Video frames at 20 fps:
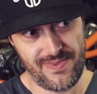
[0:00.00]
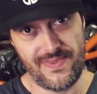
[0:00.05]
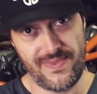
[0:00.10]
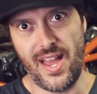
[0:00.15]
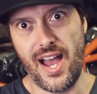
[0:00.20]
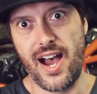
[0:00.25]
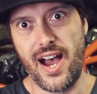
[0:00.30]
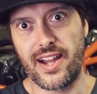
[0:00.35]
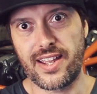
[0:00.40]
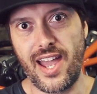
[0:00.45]

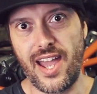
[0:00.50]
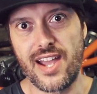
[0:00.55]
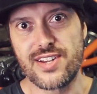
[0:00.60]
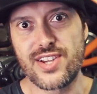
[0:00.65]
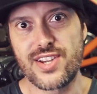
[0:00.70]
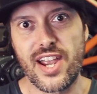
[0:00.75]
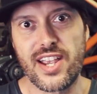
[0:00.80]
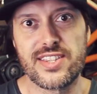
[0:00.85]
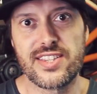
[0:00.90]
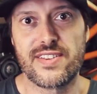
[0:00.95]
RK
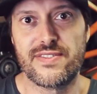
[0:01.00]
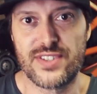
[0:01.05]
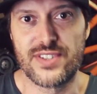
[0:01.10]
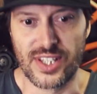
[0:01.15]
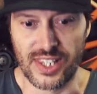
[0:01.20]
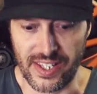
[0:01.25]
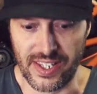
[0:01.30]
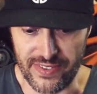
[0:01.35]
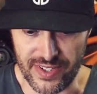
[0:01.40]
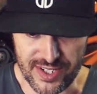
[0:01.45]
Chains have
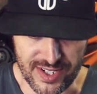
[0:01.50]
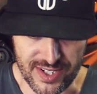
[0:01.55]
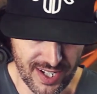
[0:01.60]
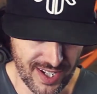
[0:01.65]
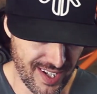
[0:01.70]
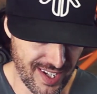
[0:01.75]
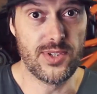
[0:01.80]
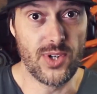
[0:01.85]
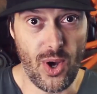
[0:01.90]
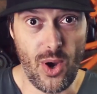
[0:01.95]
delivered.
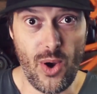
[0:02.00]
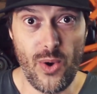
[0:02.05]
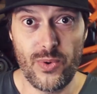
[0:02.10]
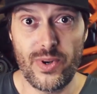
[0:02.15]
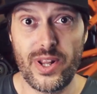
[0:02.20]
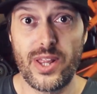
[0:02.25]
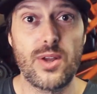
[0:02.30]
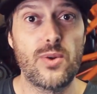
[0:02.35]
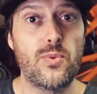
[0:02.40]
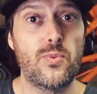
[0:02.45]
Not
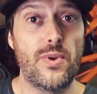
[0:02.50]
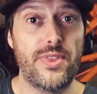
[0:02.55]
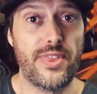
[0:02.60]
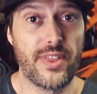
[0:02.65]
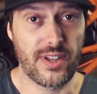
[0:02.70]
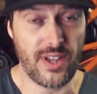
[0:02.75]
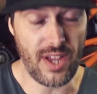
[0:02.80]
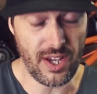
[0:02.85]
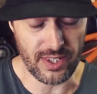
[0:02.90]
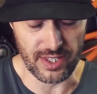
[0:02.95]
only with
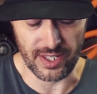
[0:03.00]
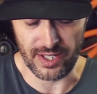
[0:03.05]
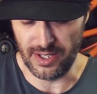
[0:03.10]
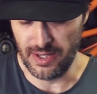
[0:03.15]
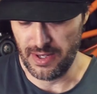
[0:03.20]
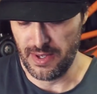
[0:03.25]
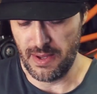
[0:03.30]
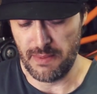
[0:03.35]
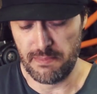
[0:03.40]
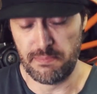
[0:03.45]
the colour,
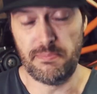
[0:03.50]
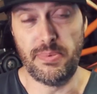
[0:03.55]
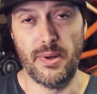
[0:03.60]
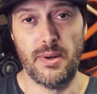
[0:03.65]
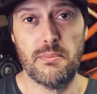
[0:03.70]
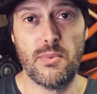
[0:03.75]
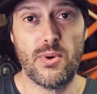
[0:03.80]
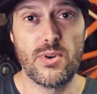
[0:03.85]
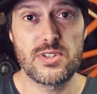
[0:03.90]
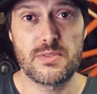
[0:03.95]

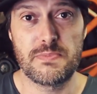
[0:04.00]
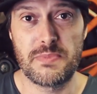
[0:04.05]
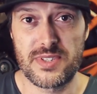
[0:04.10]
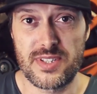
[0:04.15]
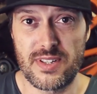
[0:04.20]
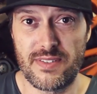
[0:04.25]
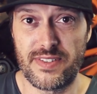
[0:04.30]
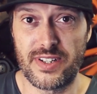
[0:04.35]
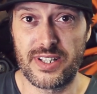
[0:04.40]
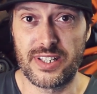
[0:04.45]
but more
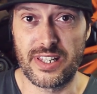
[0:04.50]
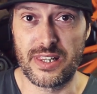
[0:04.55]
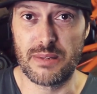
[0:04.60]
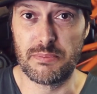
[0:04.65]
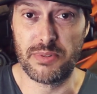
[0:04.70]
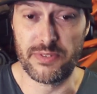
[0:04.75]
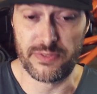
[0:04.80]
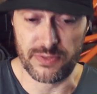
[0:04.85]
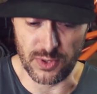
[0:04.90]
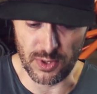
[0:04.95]
specifically the
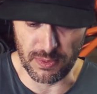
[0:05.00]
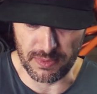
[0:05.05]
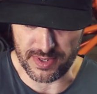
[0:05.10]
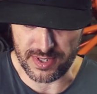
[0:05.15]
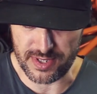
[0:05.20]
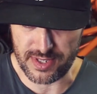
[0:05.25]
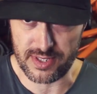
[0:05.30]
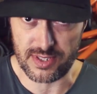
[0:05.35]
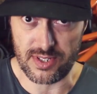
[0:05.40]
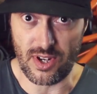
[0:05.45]

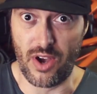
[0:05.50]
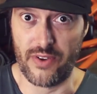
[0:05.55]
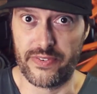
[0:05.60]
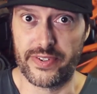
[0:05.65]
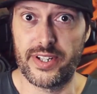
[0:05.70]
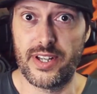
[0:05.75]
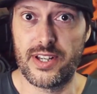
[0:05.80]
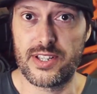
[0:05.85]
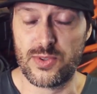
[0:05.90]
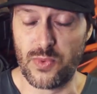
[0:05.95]
performance of
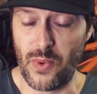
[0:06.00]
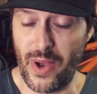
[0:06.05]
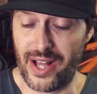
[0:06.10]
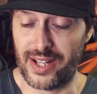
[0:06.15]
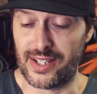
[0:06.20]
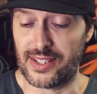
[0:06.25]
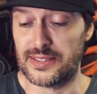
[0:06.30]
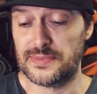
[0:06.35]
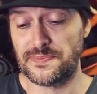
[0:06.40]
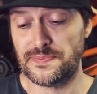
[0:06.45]
it as
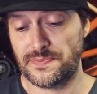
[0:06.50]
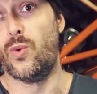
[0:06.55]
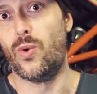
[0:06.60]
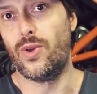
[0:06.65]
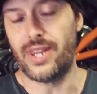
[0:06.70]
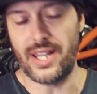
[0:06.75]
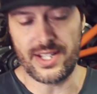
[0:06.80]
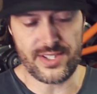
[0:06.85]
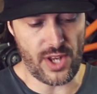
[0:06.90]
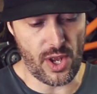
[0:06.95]
well. Let's